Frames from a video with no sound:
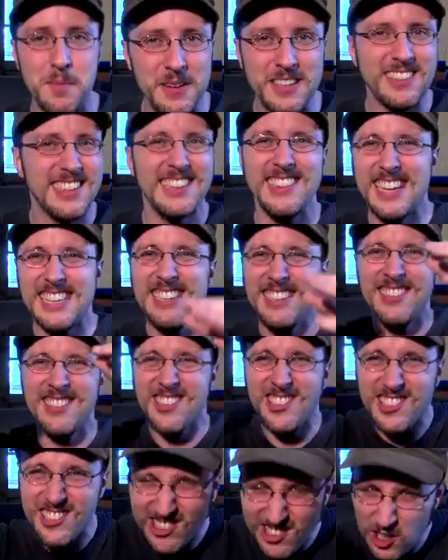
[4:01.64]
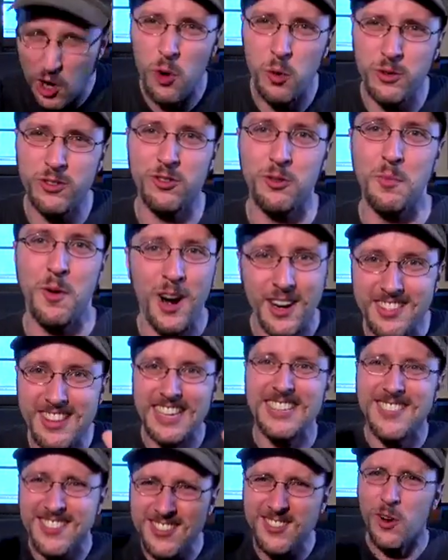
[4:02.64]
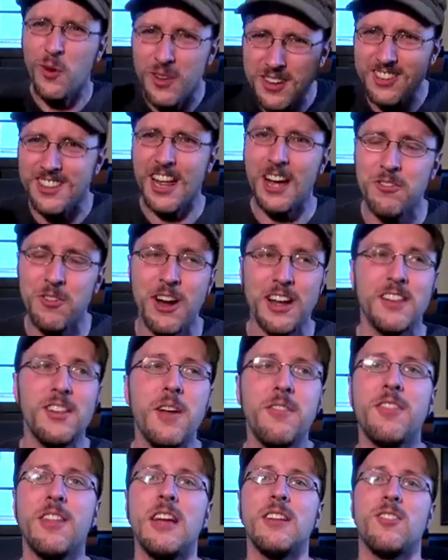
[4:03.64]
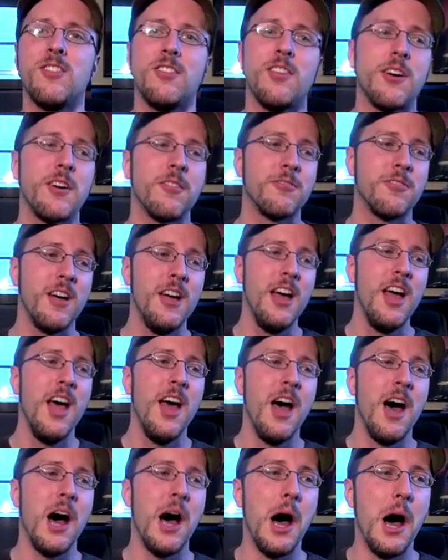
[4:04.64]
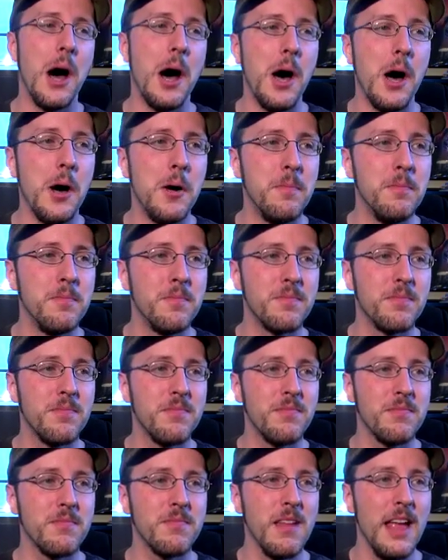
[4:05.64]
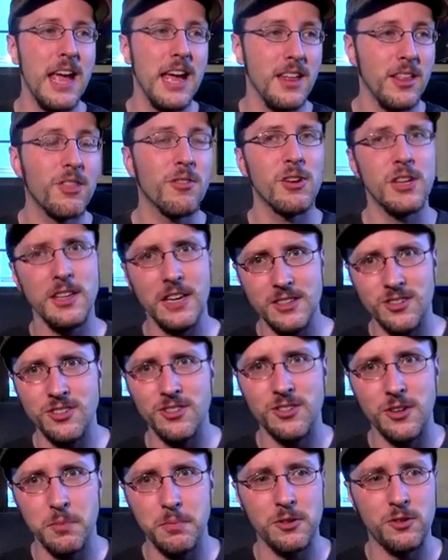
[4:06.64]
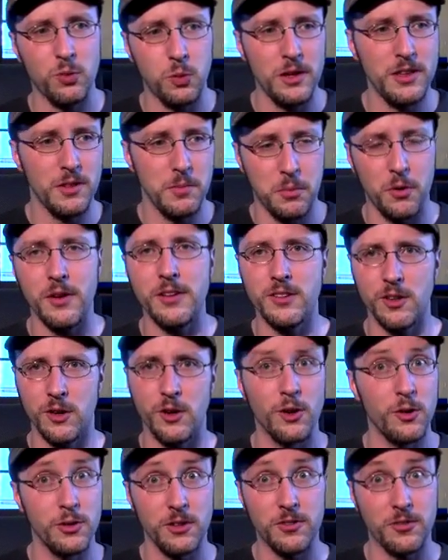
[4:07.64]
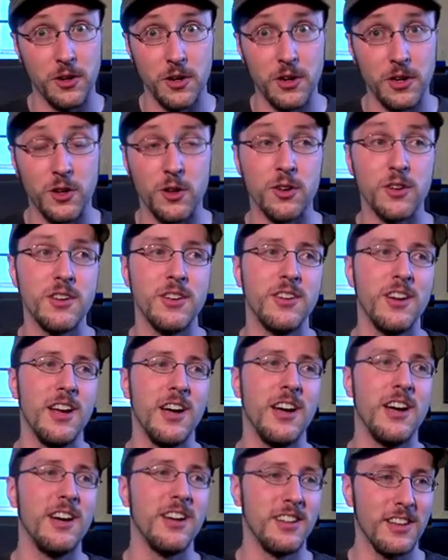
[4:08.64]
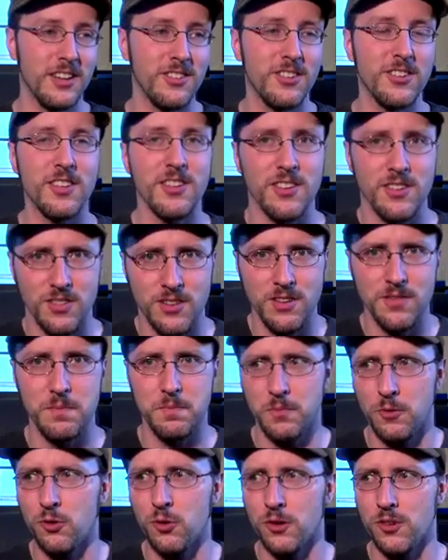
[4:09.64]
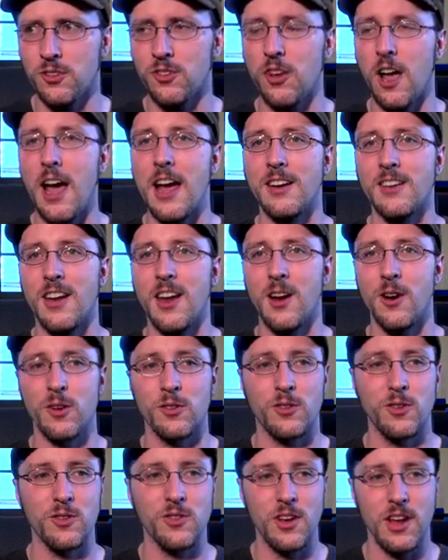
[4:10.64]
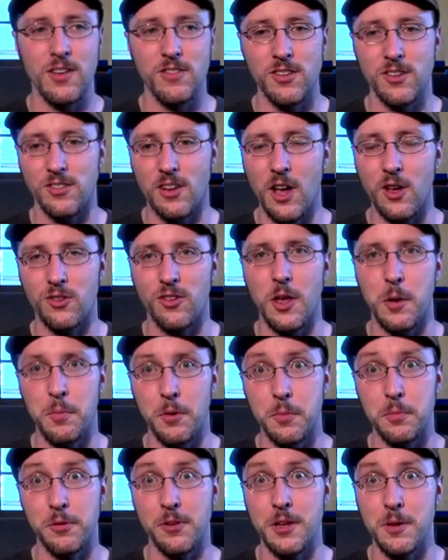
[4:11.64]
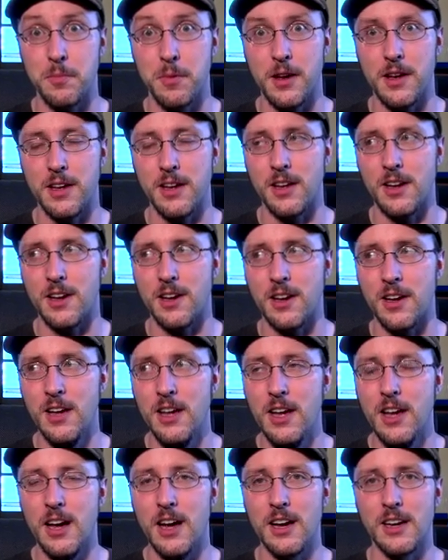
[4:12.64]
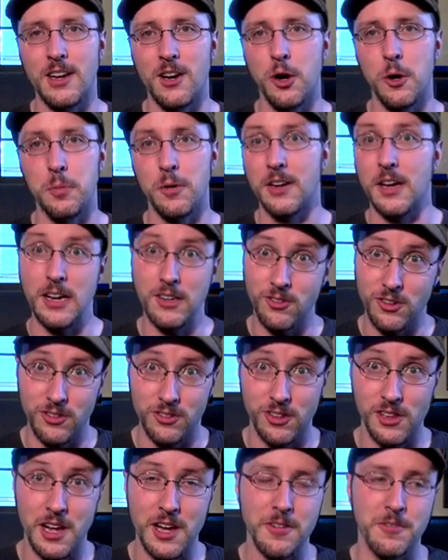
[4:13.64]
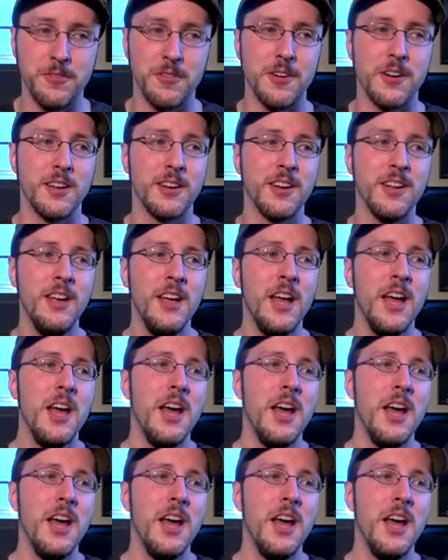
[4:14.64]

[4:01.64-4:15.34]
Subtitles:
up. It's like, that is so smart, that is so clever, I love that stuff. And the relationship between the boy and the girl is very good. Like I said, the sort of side characters, you have this housekeeper played by Carol Burnett, she's a lot of fun.